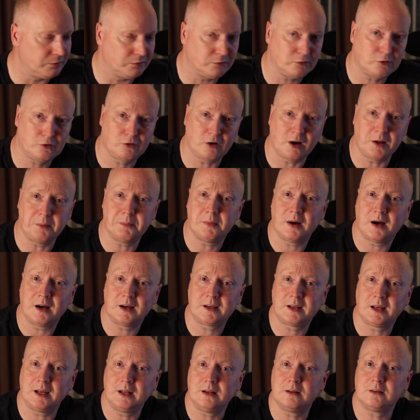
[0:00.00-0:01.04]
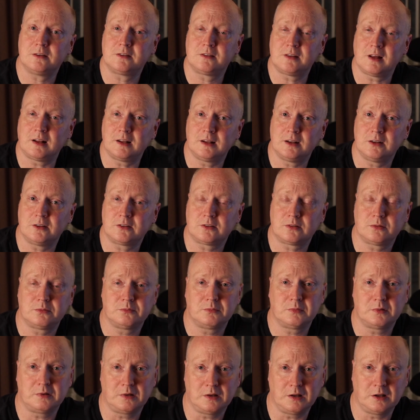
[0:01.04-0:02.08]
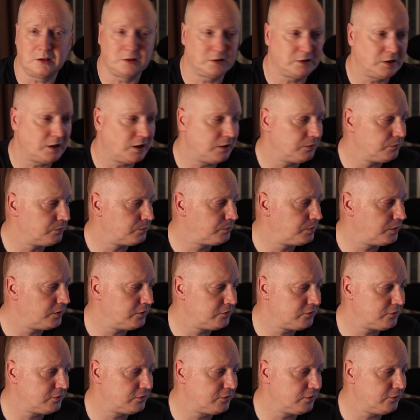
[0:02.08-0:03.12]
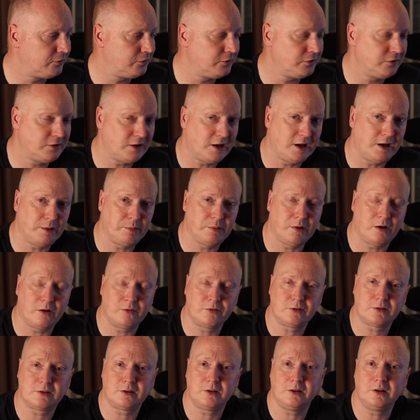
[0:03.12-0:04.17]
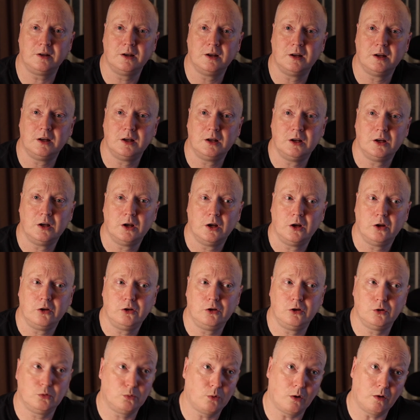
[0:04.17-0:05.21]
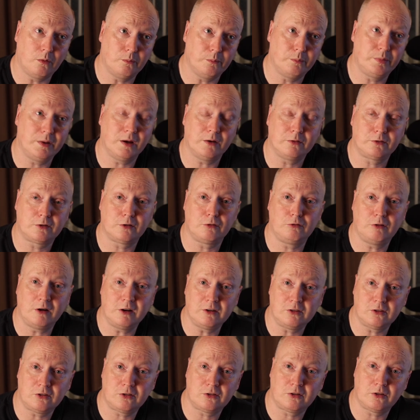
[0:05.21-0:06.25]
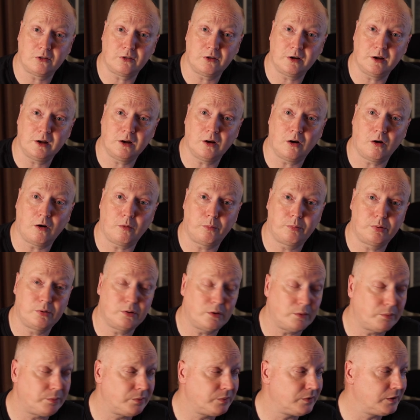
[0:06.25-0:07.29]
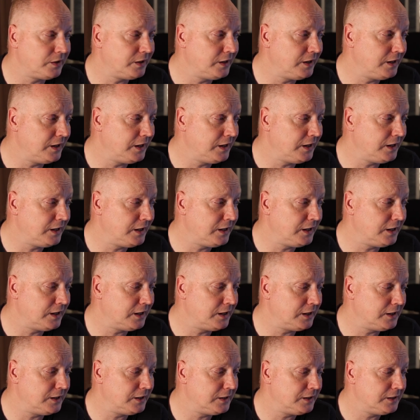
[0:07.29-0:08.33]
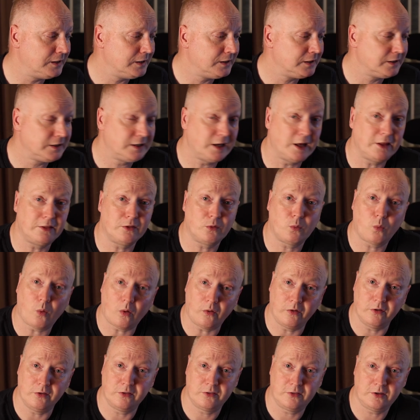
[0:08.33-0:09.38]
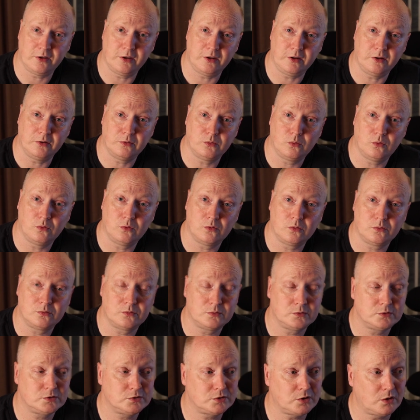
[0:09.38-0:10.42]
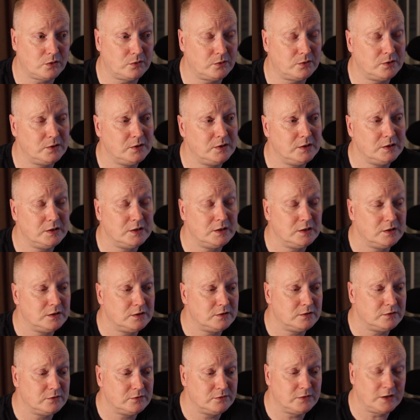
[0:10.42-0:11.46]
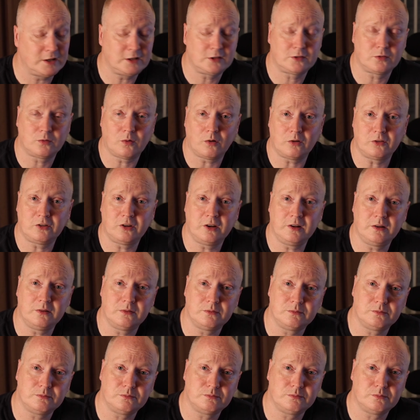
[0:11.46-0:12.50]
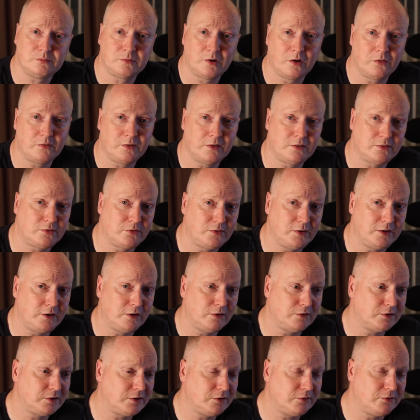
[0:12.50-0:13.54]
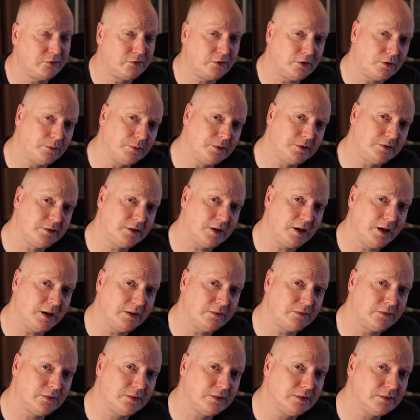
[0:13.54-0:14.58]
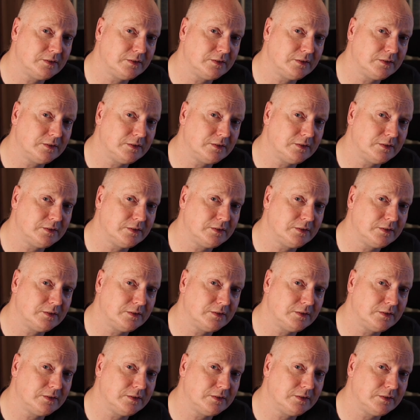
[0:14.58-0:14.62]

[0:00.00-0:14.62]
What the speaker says: grey market sellers, and purchase it through there. But obviously you won't be able to register it or probably get the warranty. So thanks for watching. Hope this video was informative,